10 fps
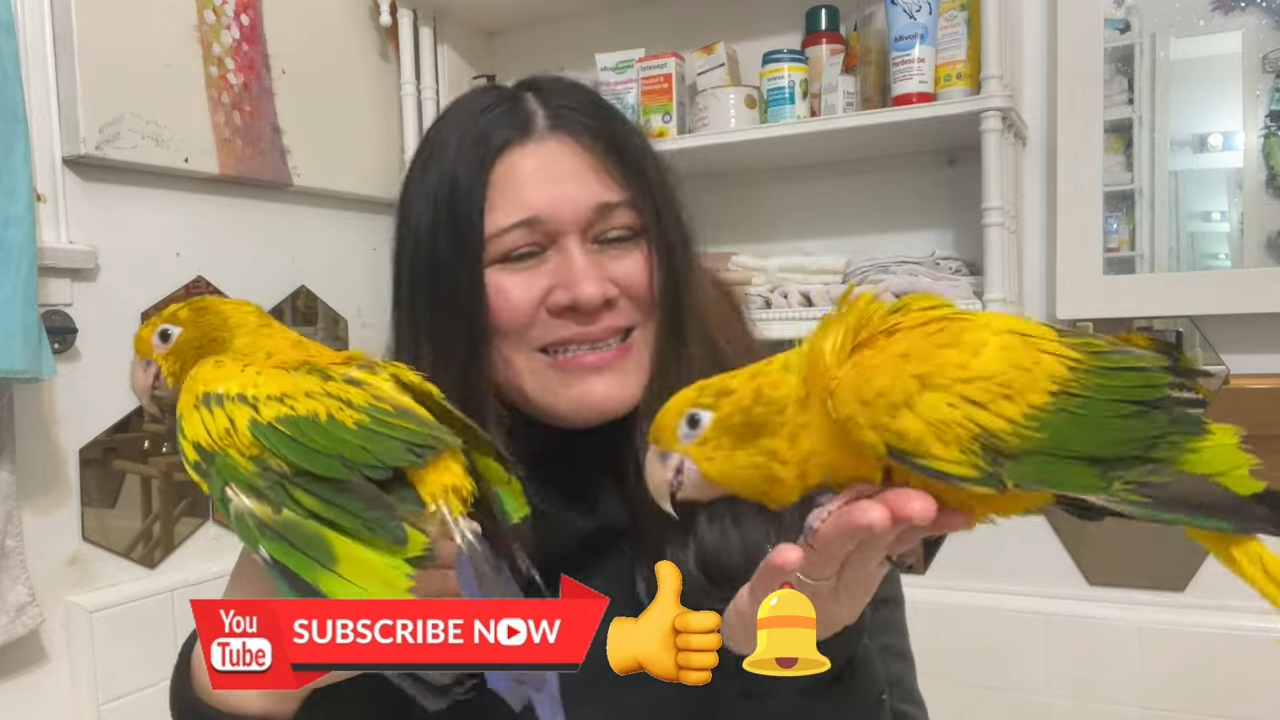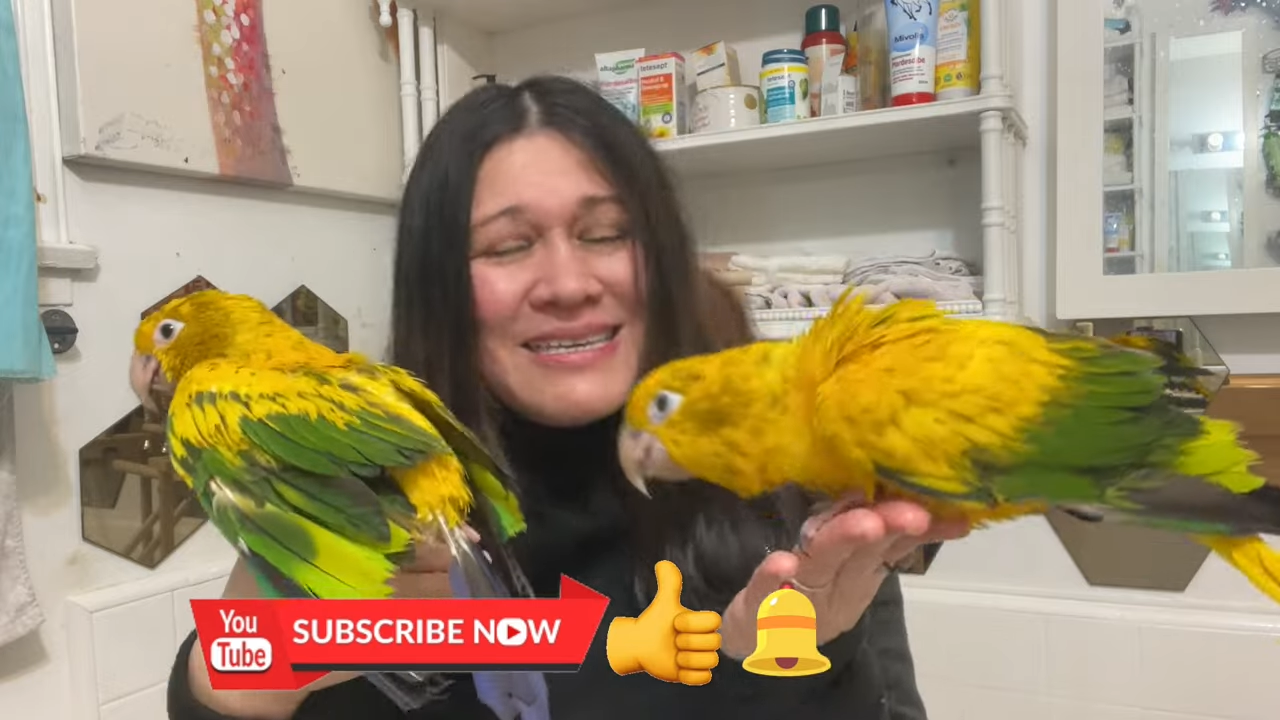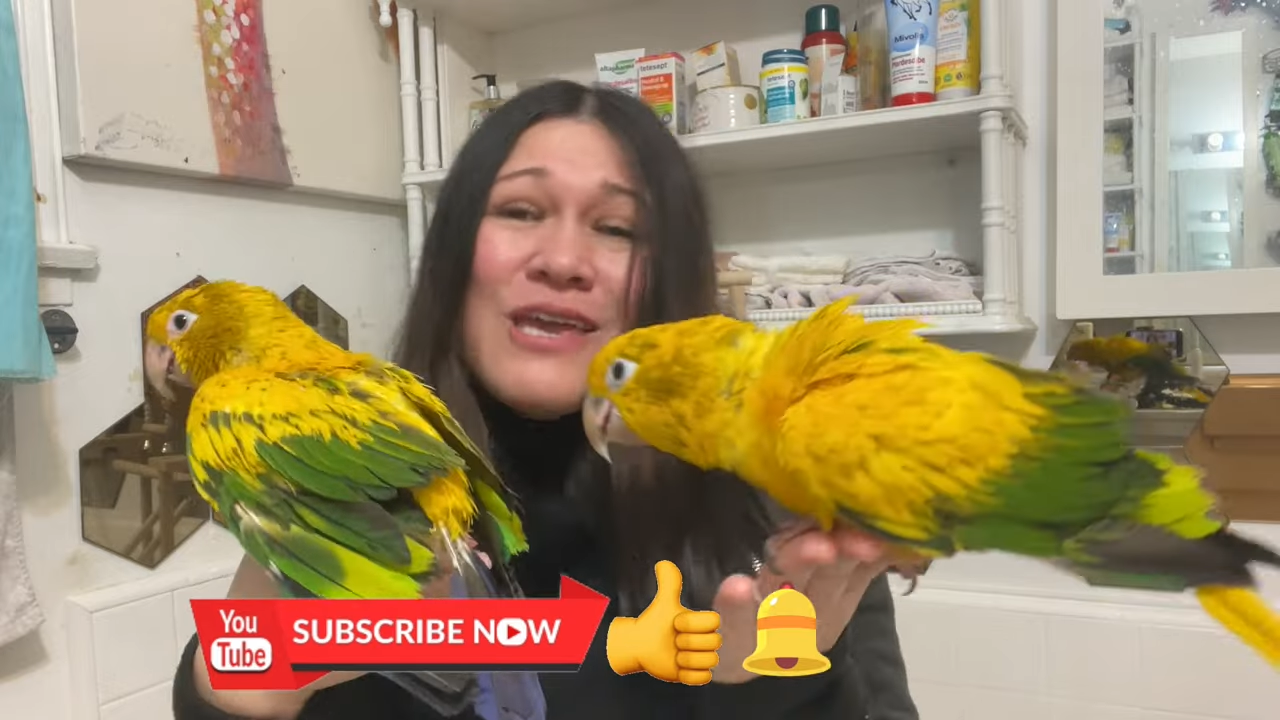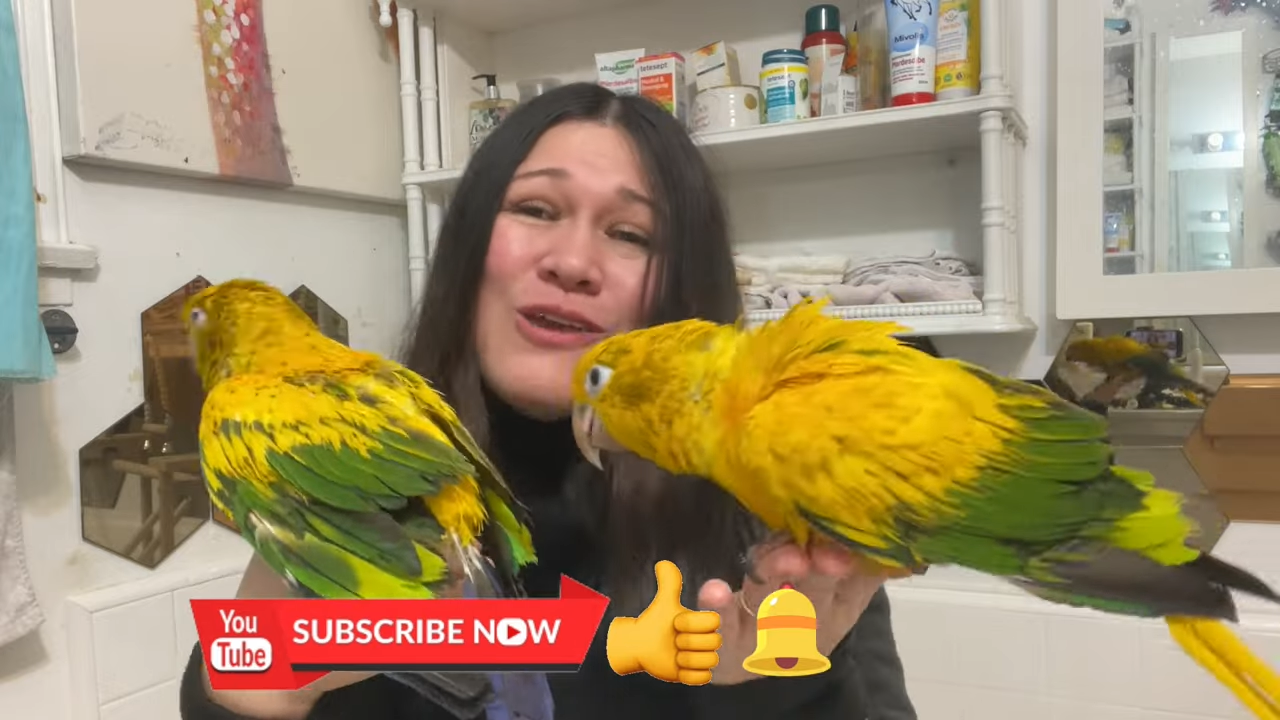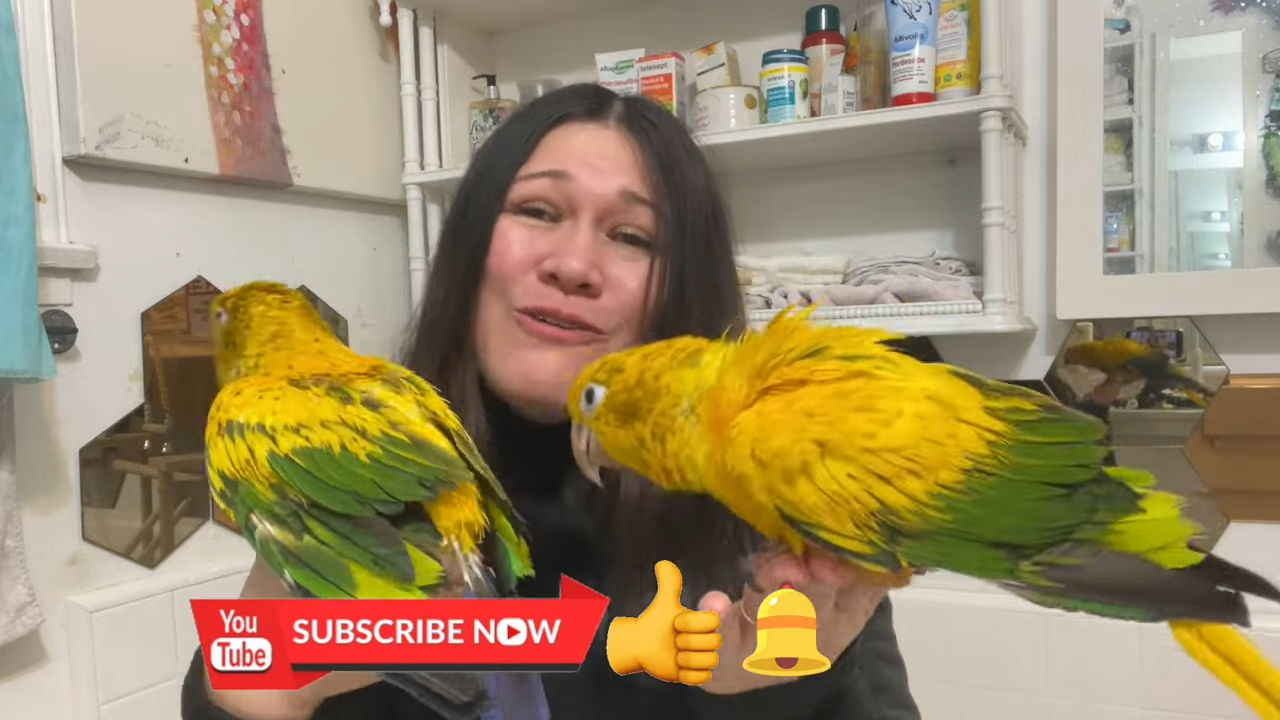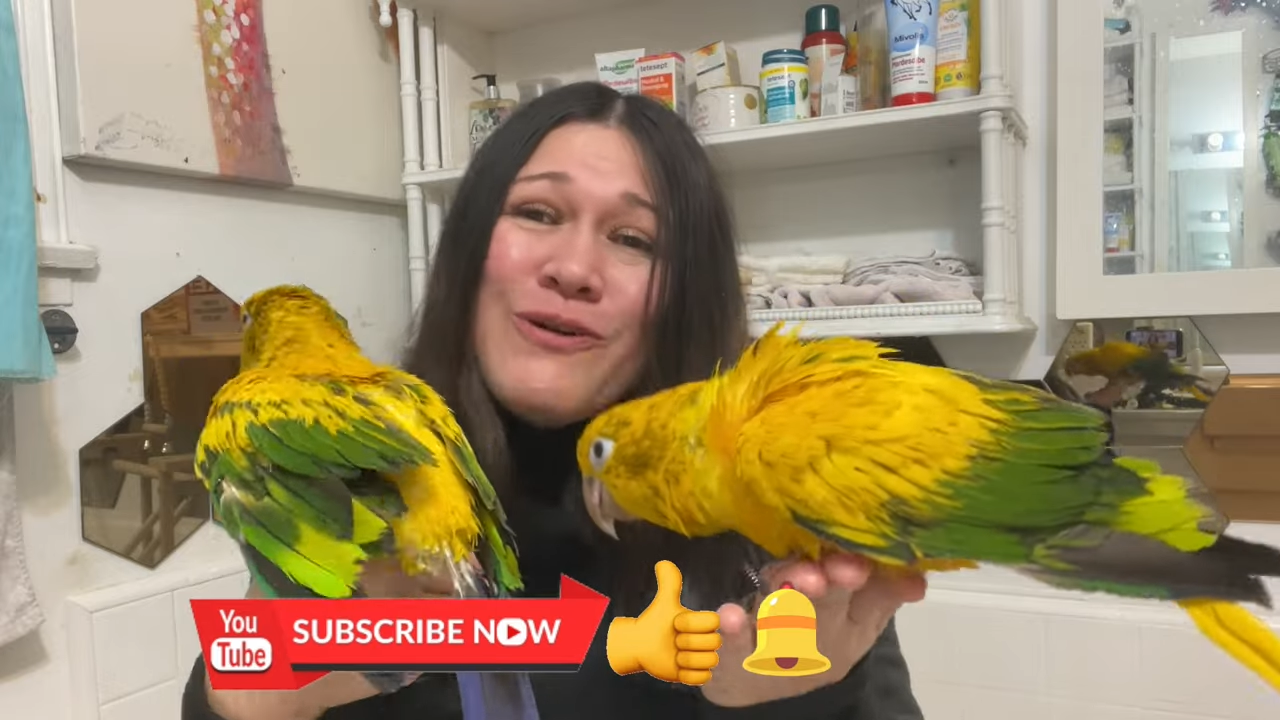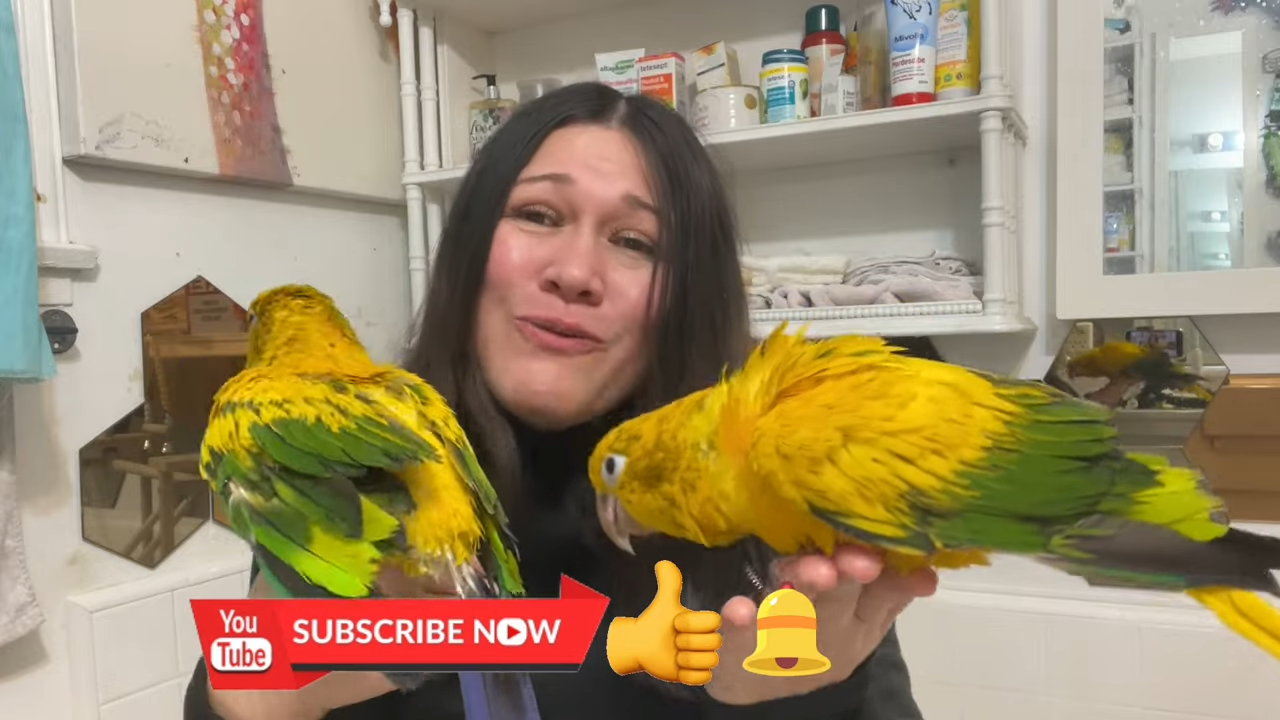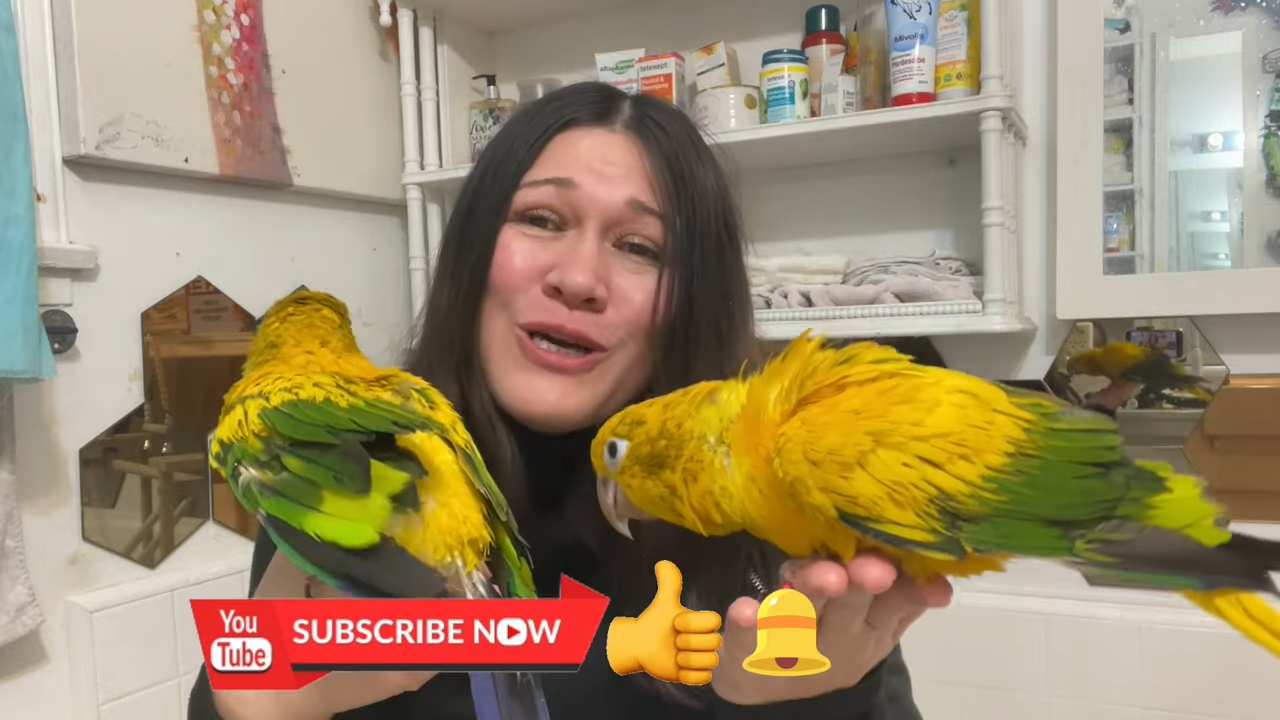Thank you for